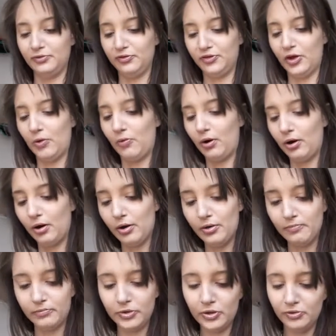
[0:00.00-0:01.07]
So
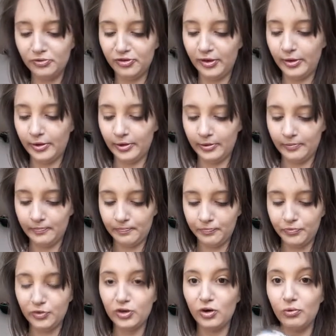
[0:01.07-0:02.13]
I'm using
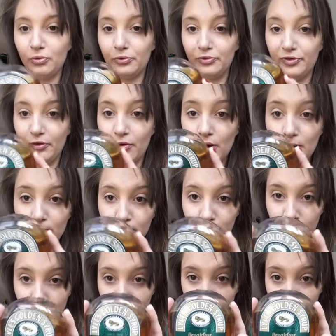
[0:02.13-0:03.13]
golden syrup,